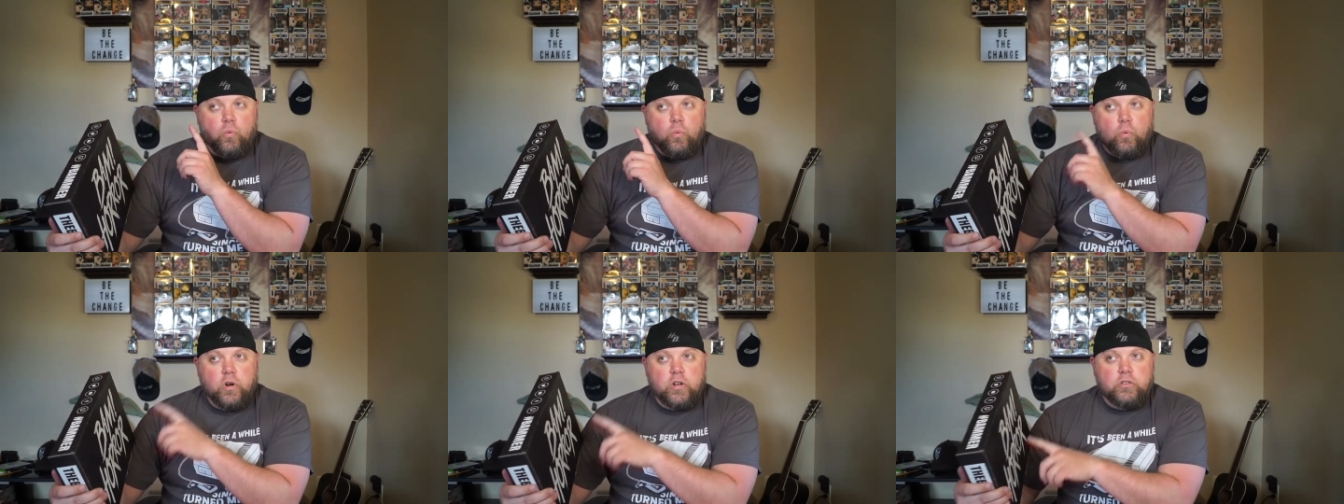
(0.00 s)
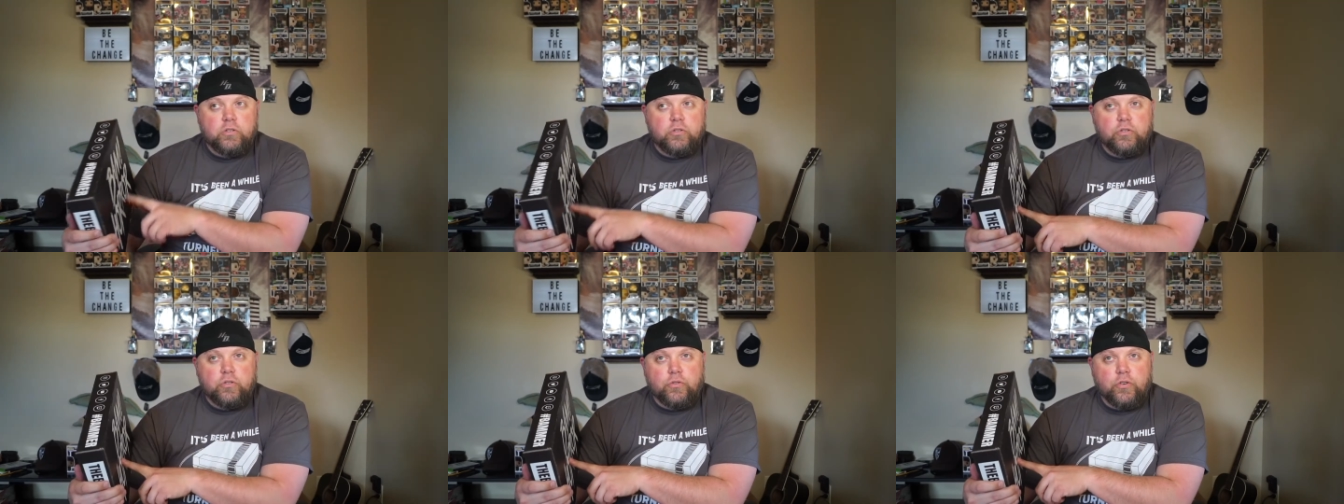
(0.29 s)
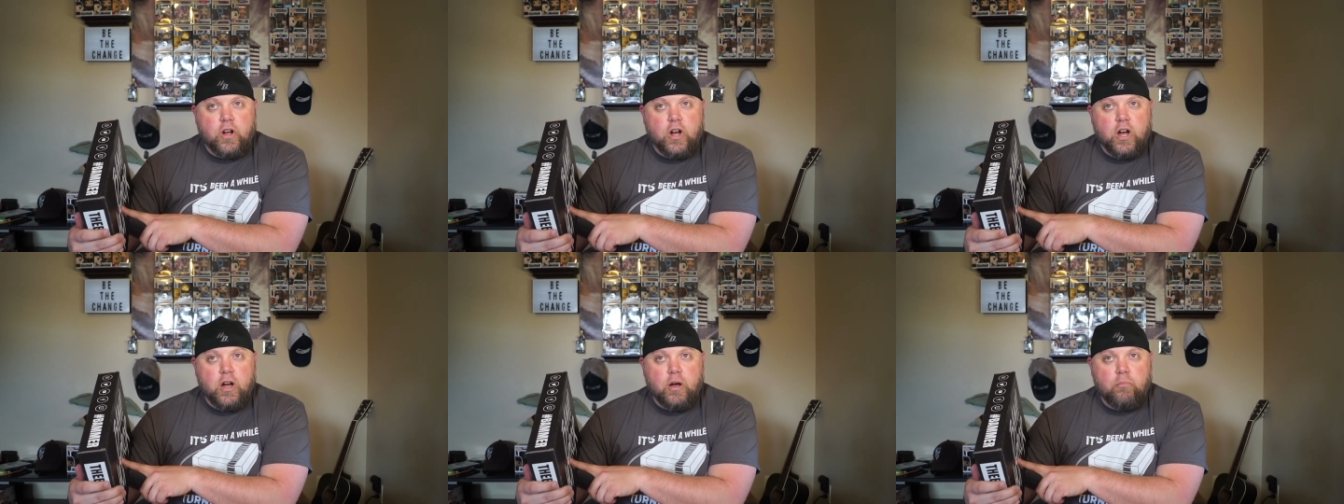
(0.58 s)
One's
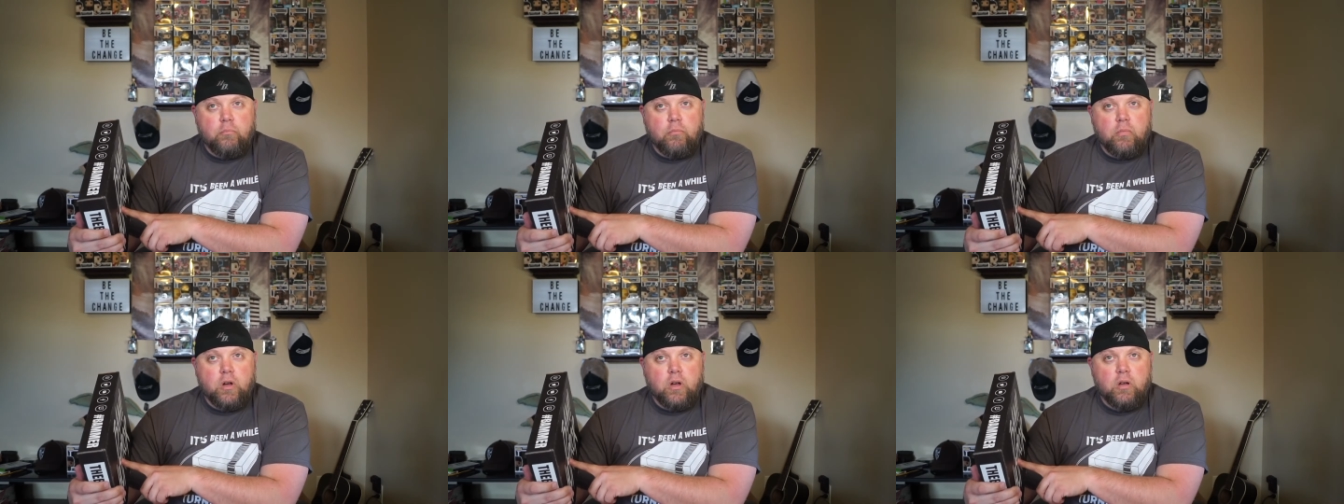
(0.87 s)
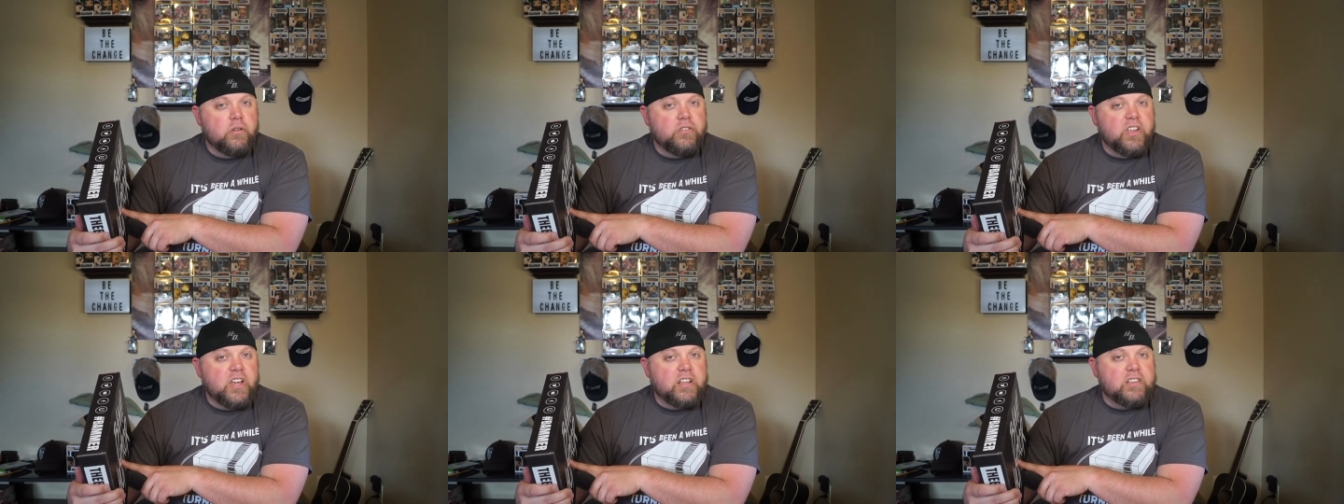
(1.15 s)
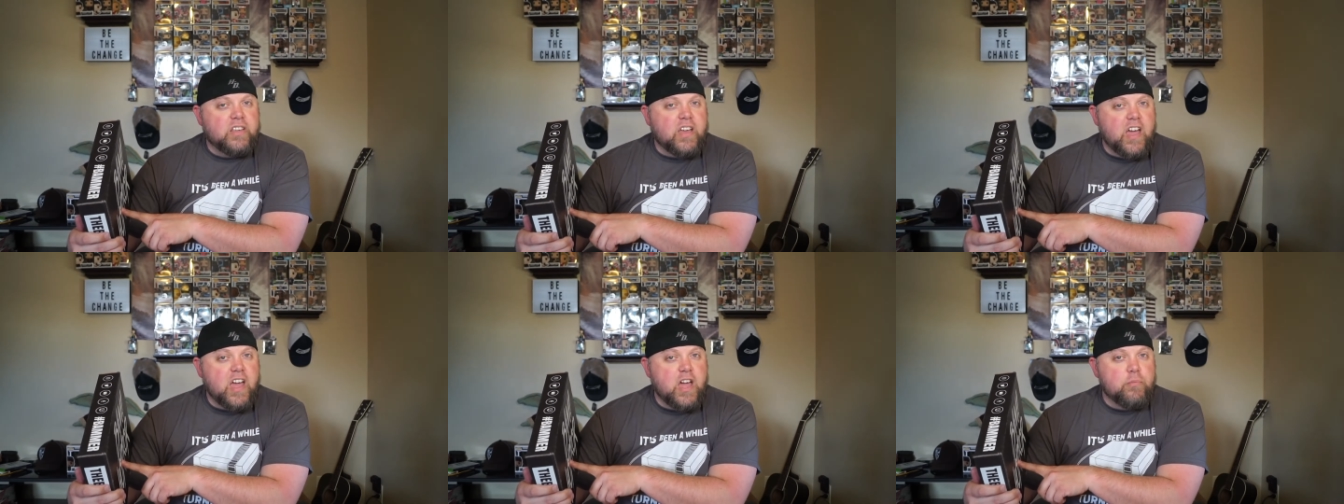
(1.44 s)
from, I think
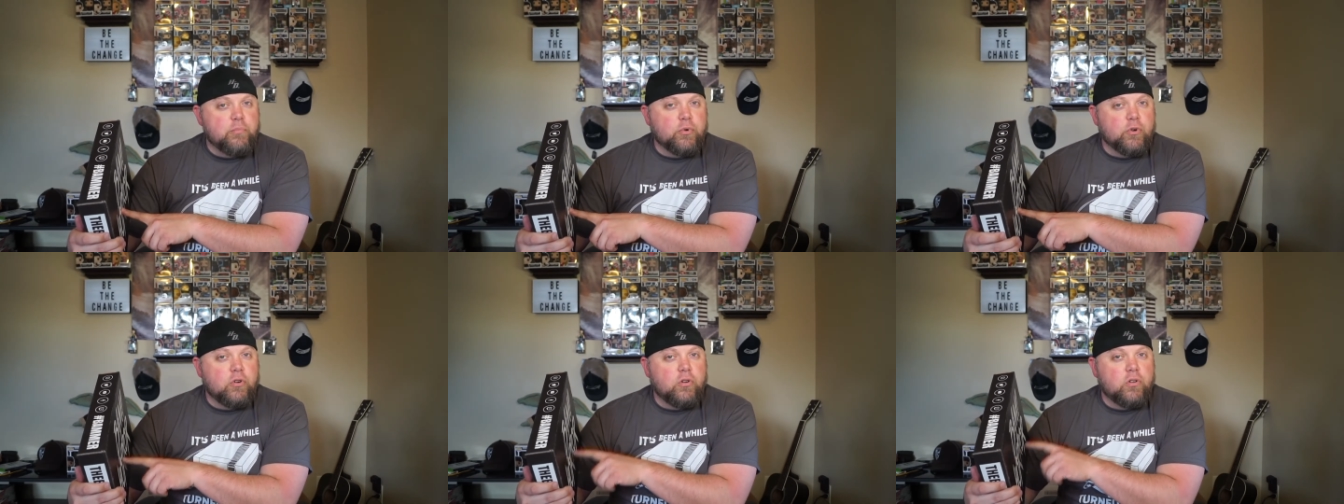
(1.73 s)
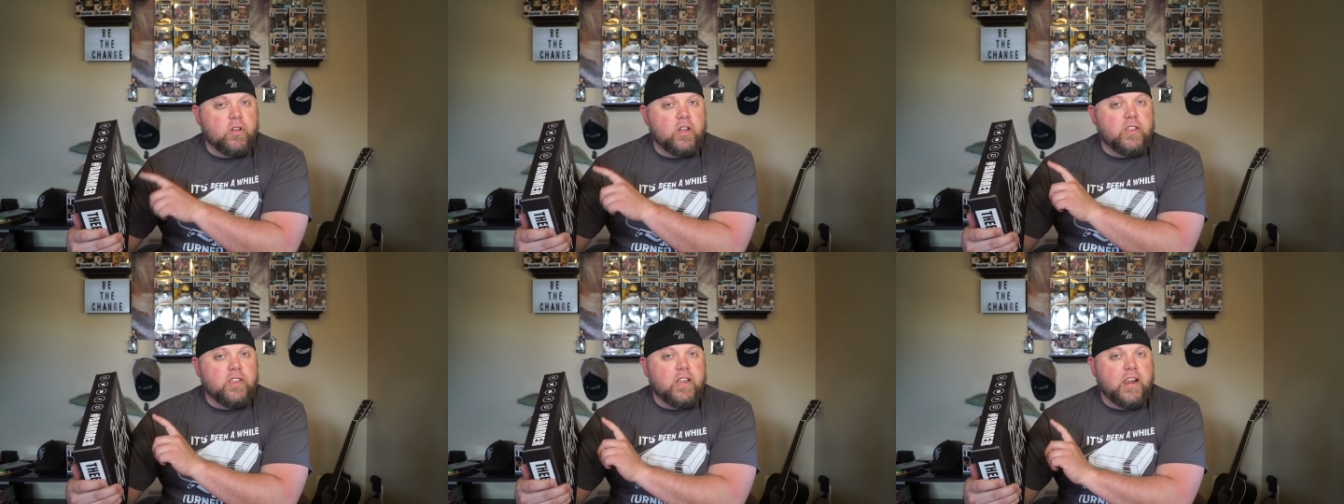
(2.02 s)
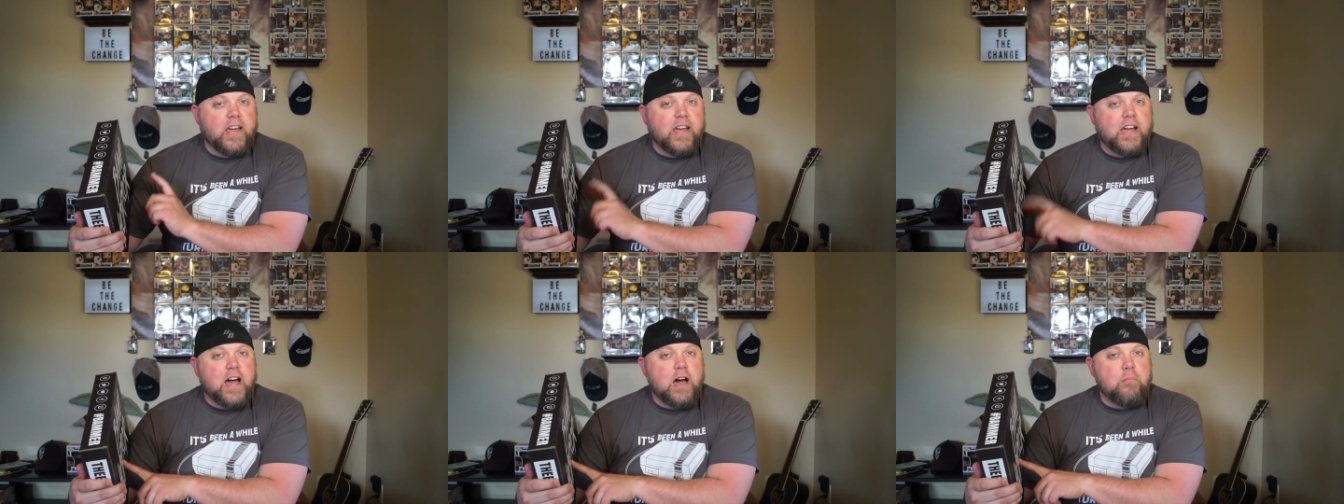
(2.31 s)
it's April, and
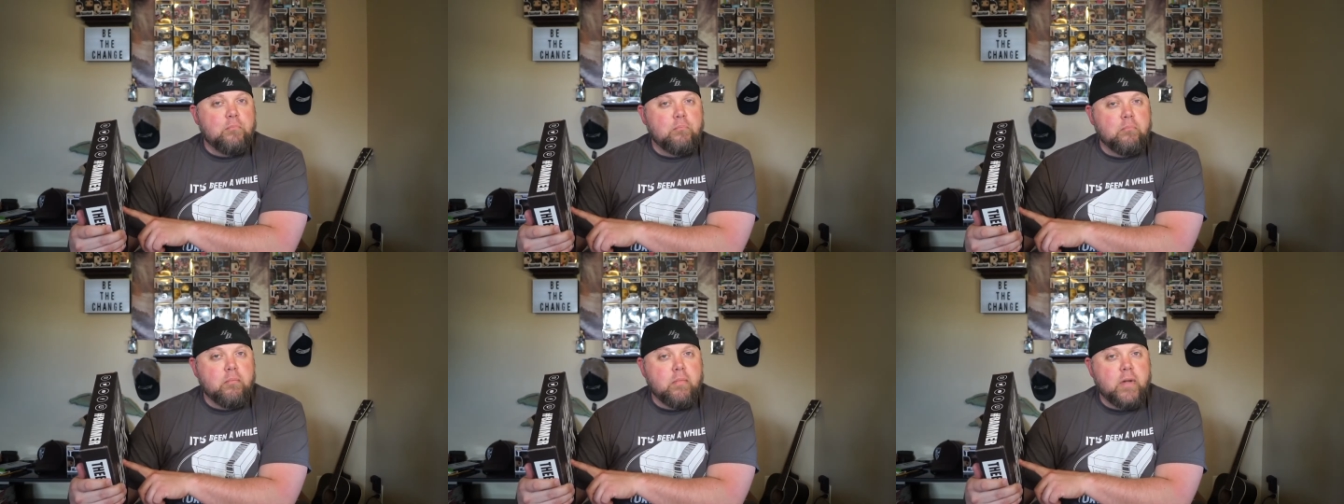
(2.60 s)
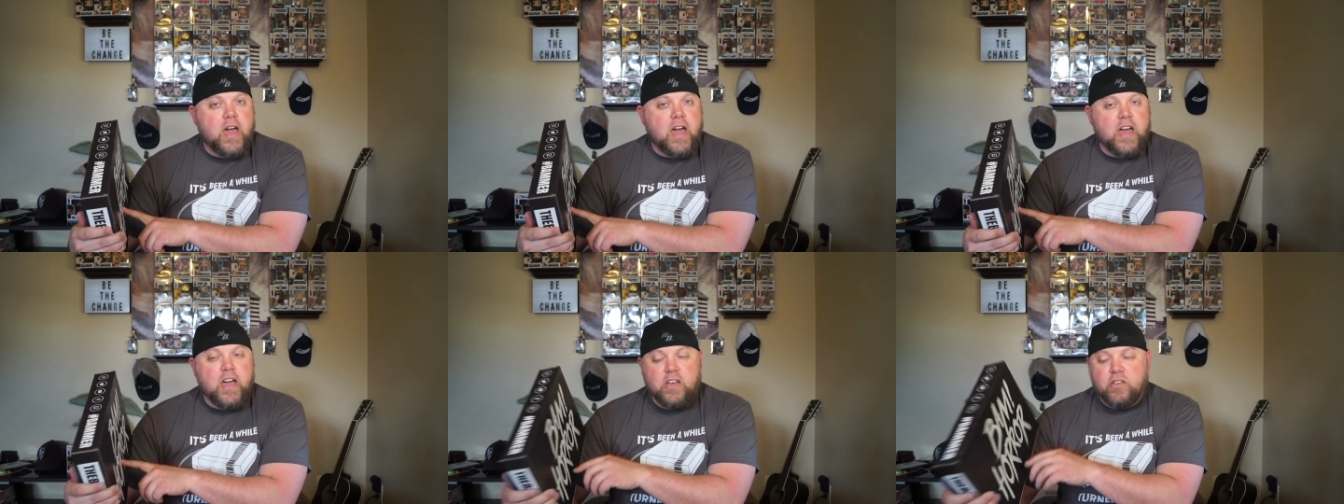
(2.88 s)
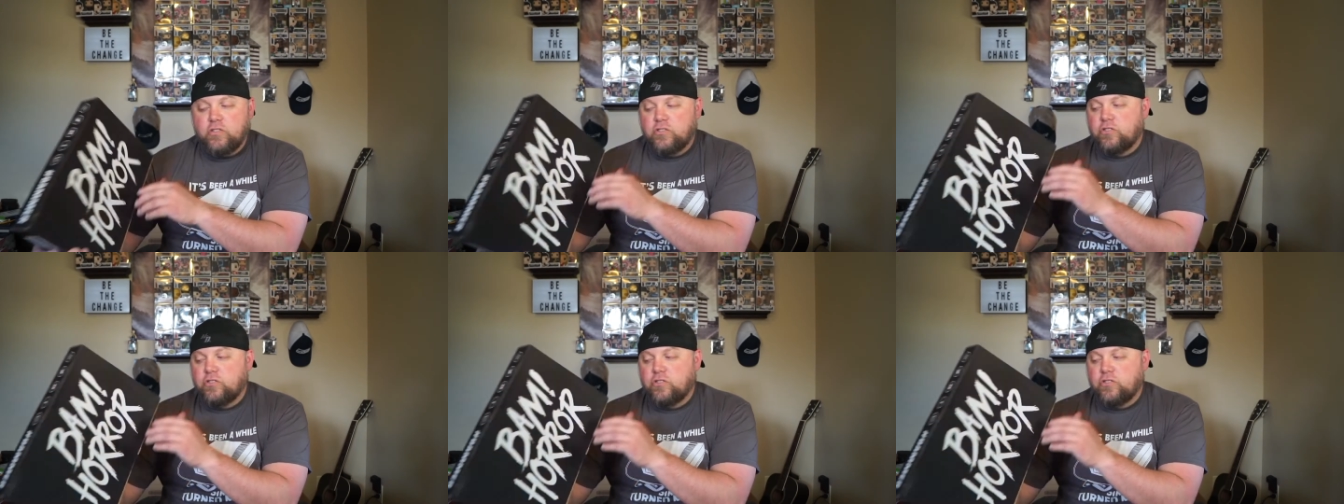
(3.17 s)
then I got May.